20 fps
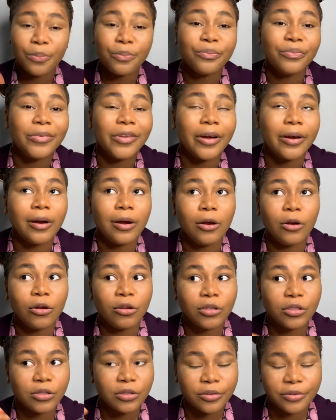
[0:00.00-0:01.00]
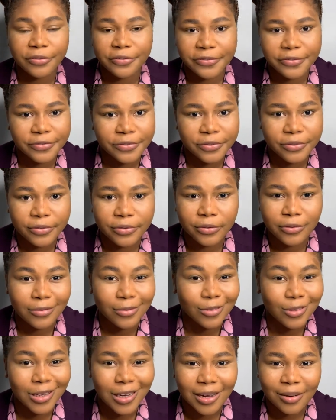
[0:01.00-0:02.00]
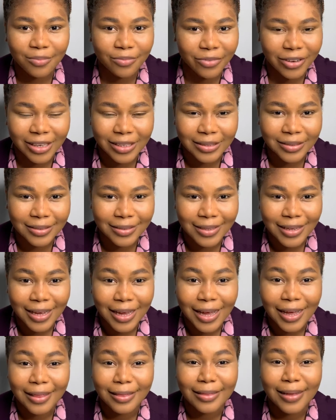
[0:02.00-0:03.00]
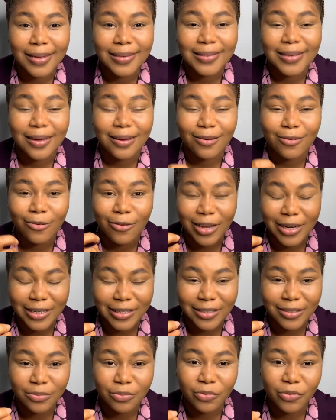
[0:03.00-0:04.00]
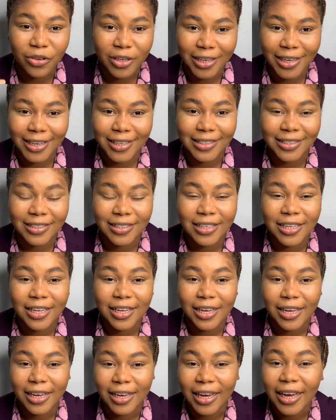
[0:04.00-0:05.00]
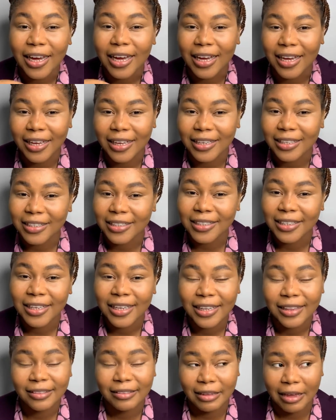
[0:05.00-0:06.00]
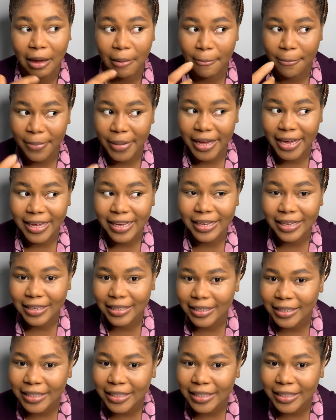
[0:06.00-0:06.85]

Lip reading: There are lots of makeup brands that are quality products, and they are made